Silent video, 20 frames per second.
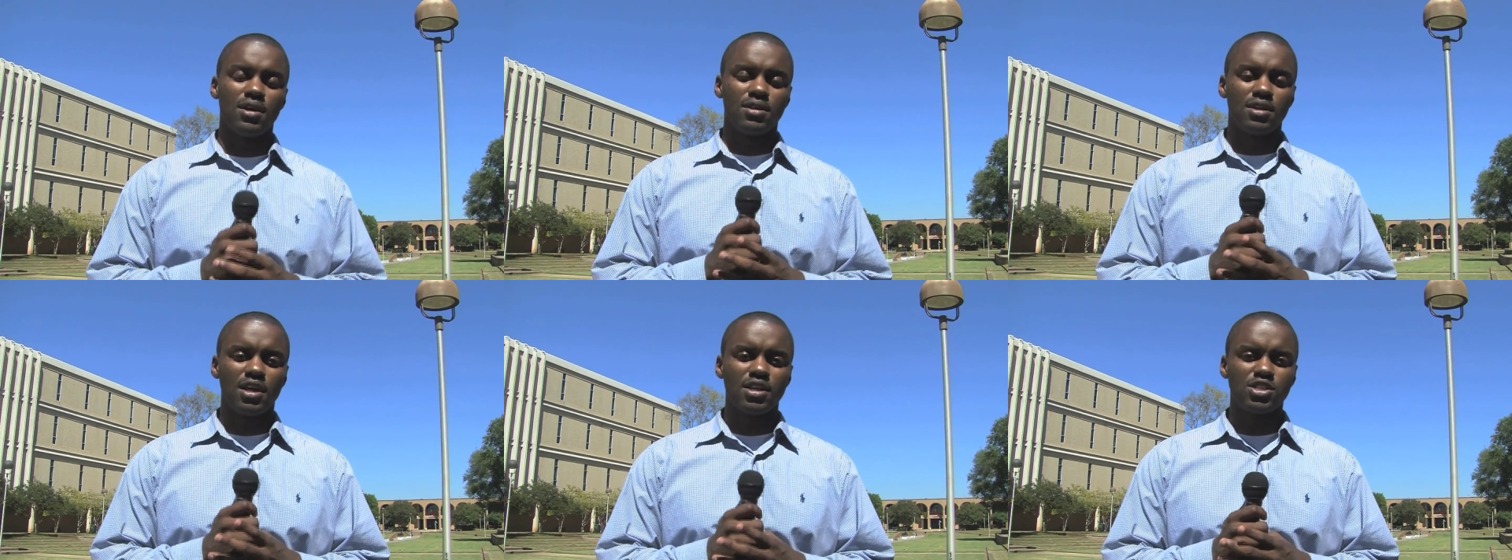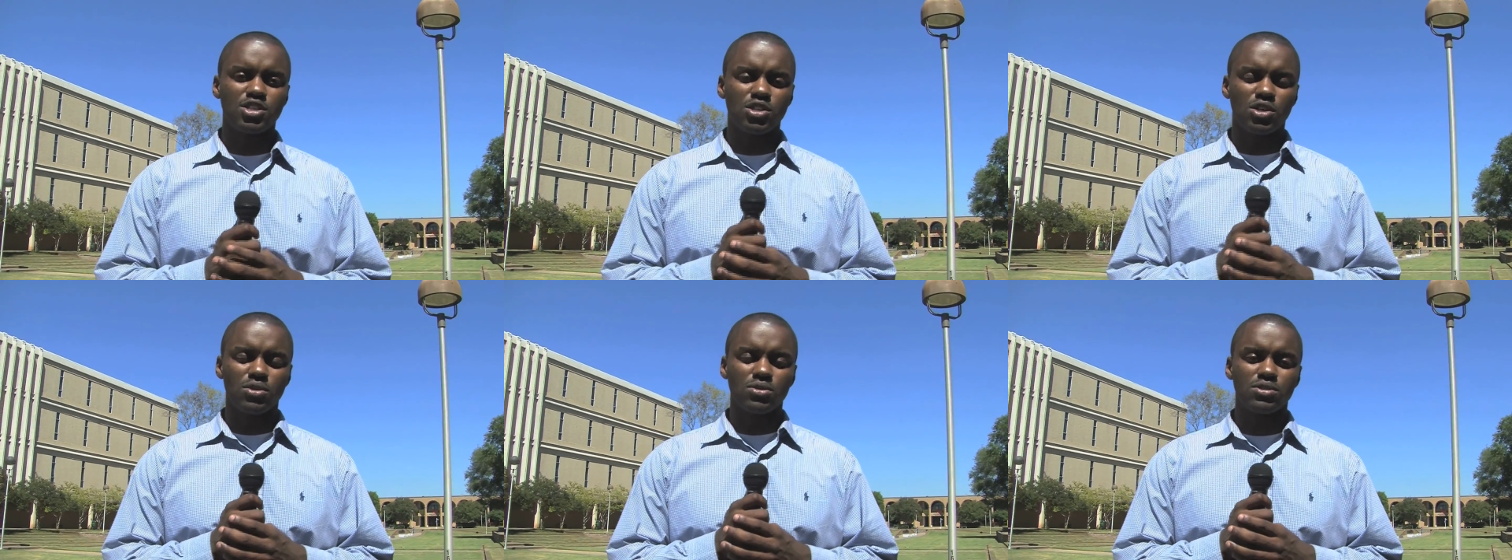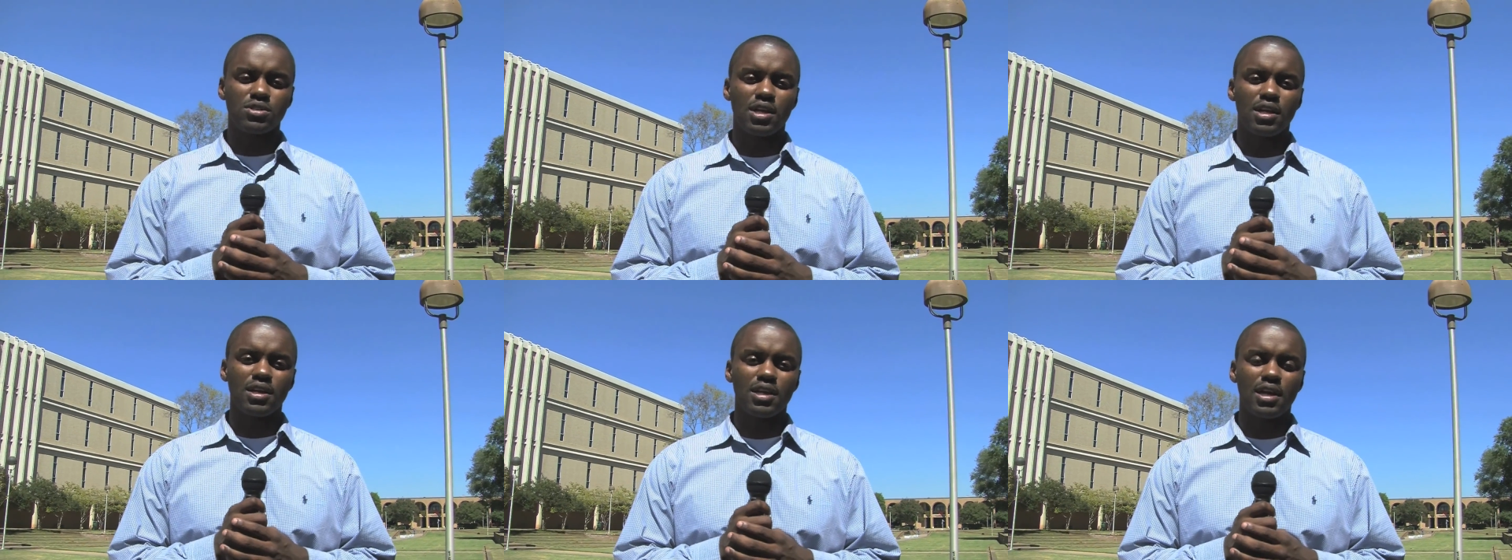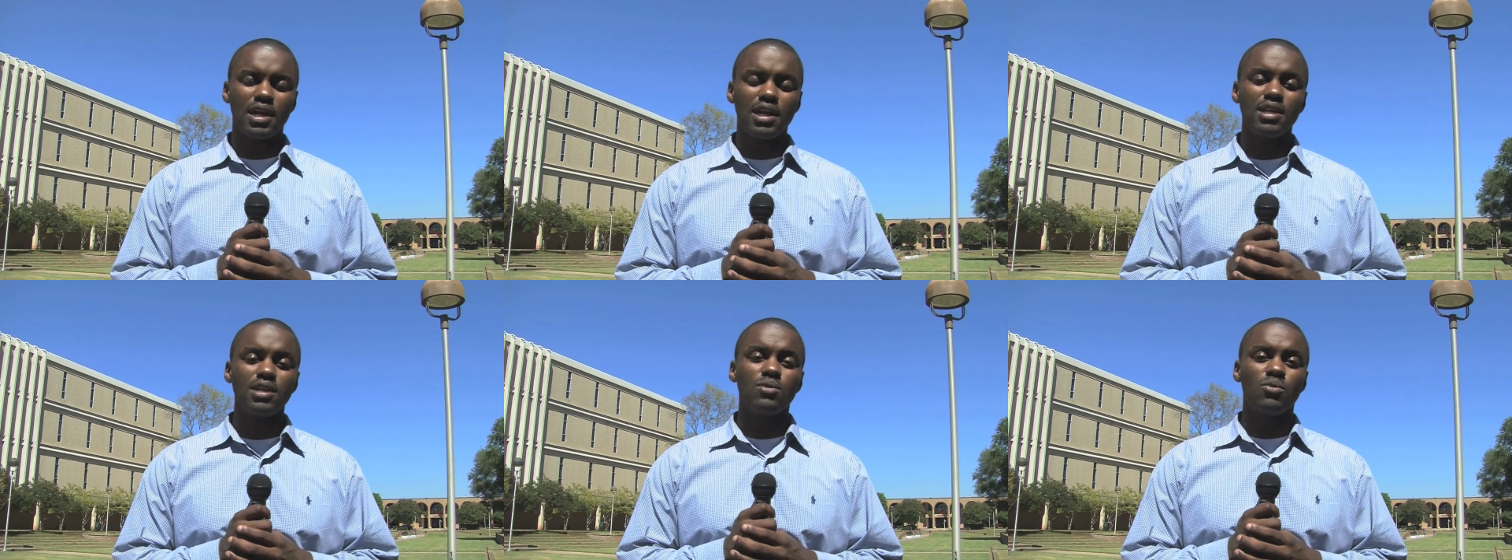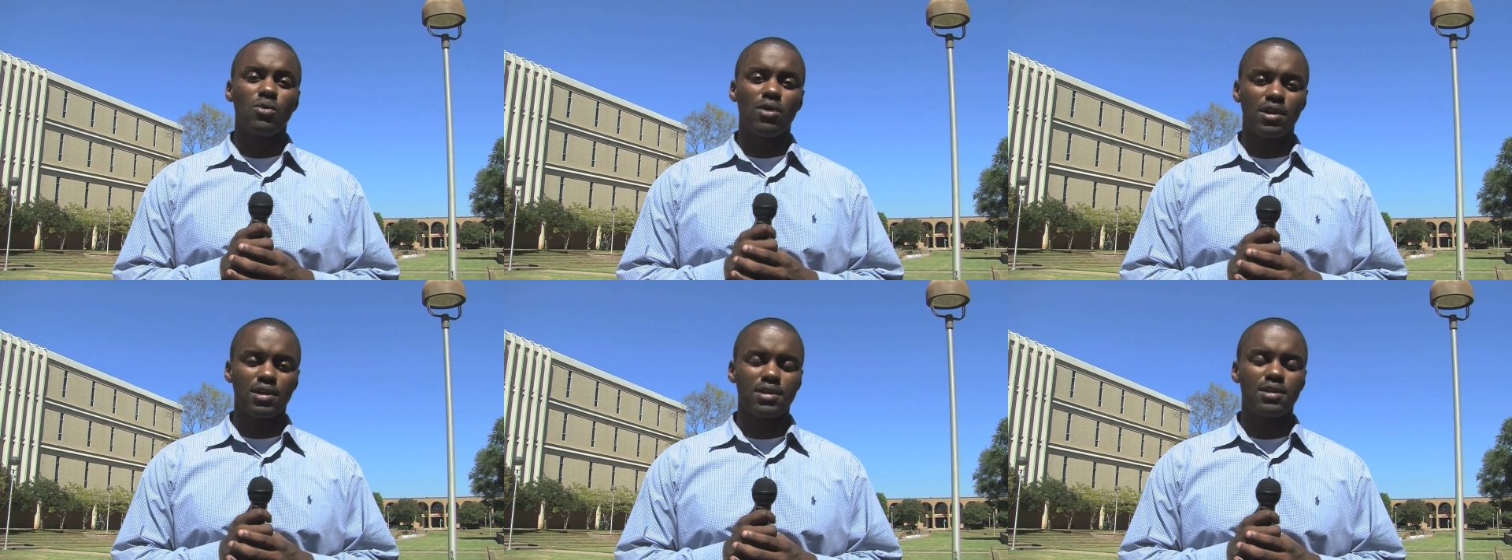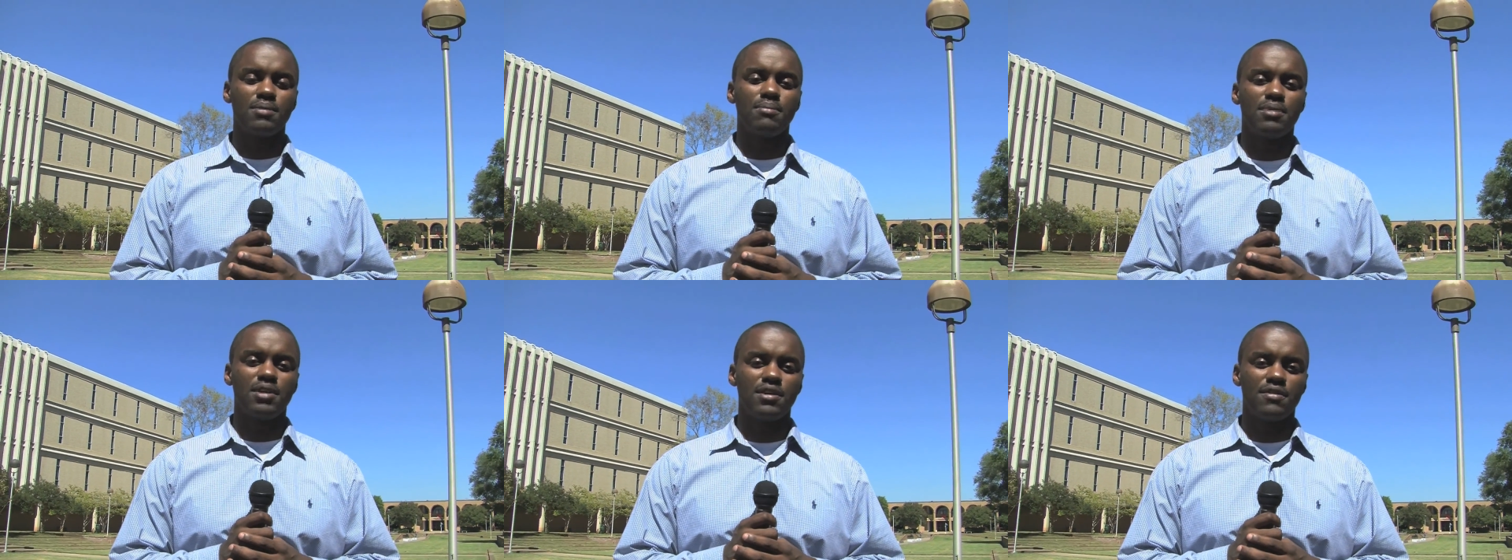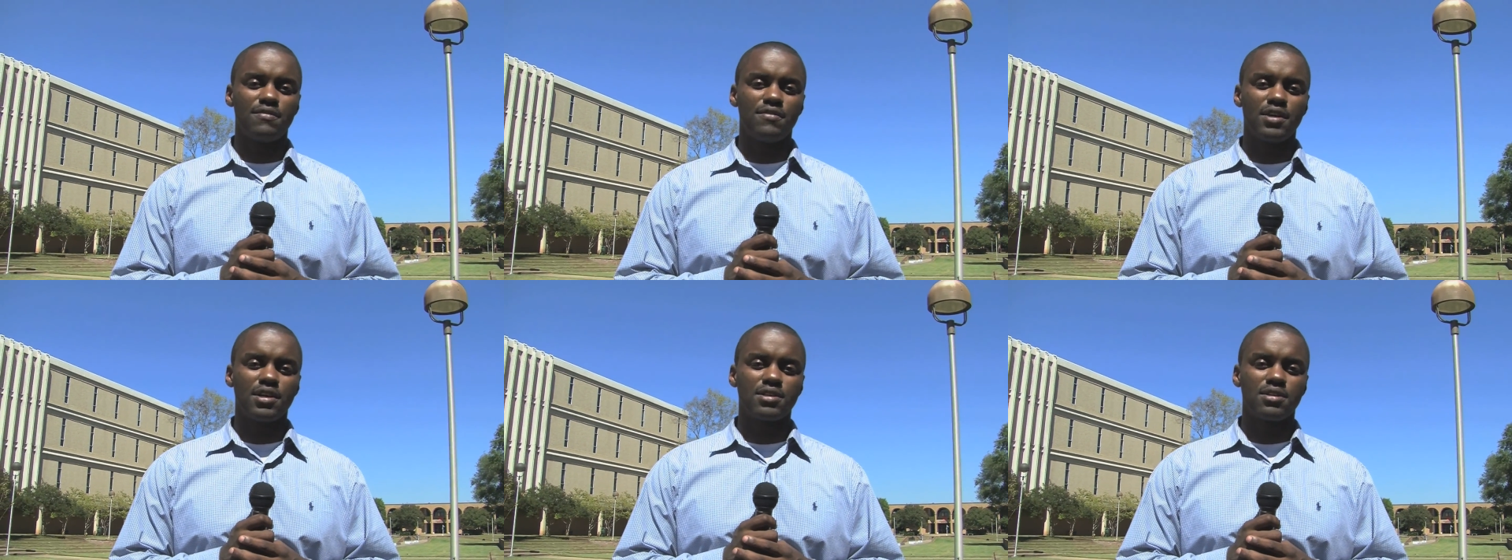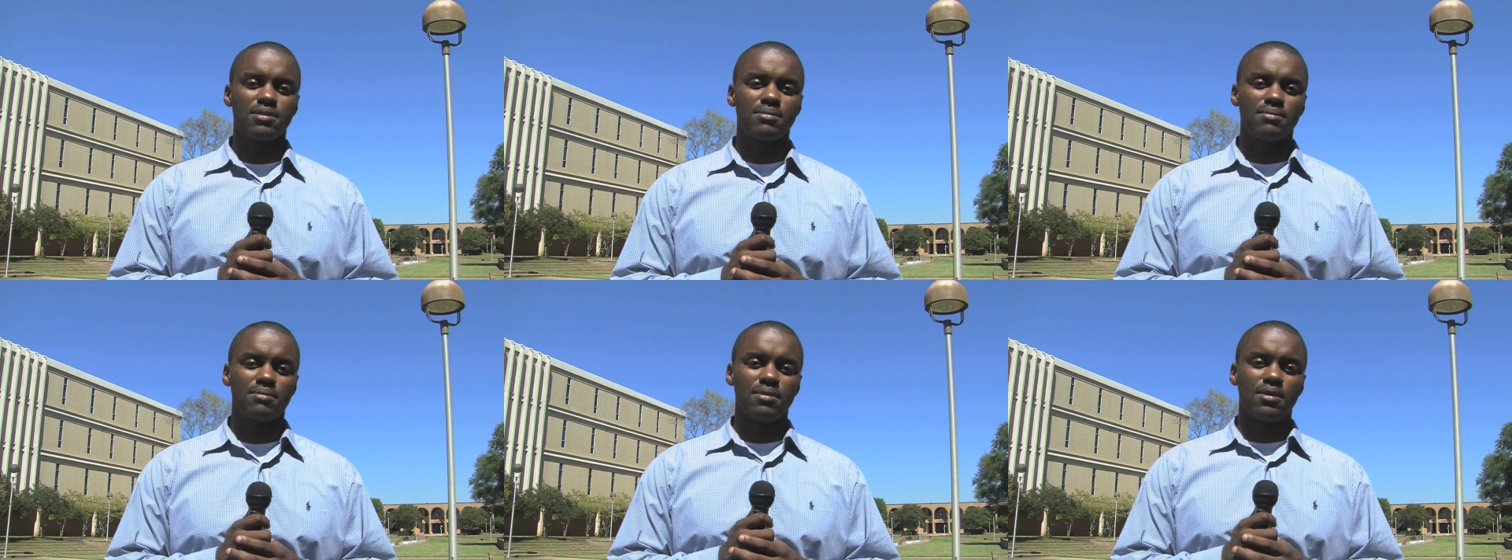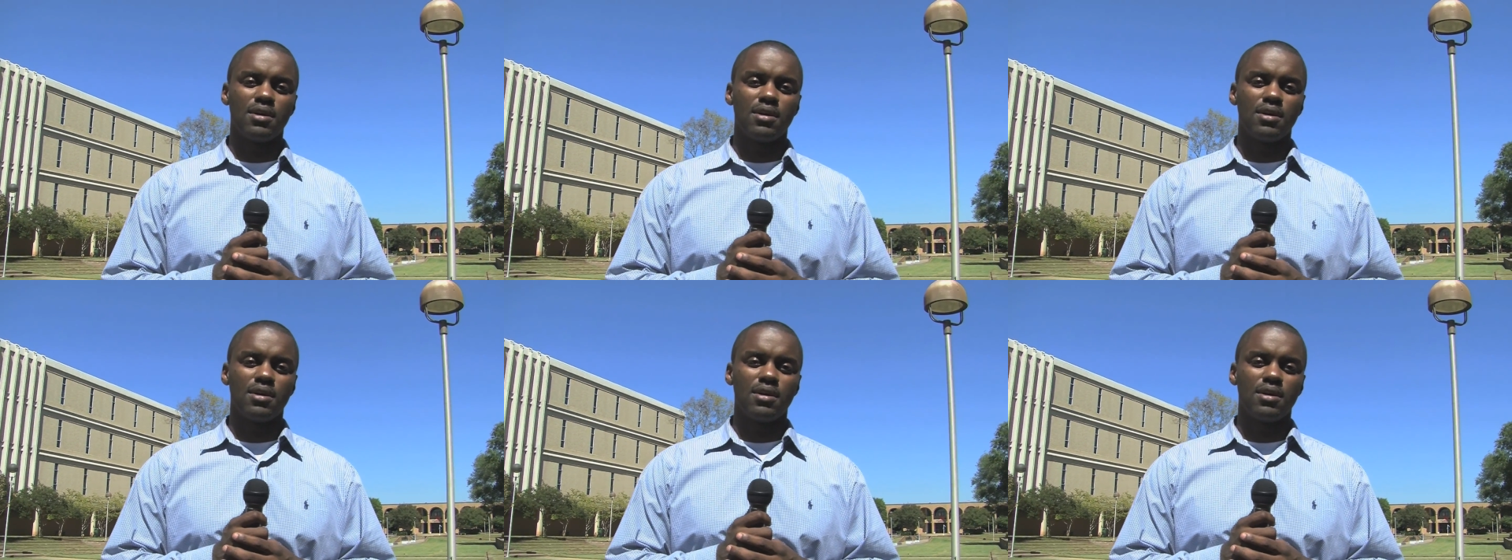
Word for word: That shows that anyone can be a victim.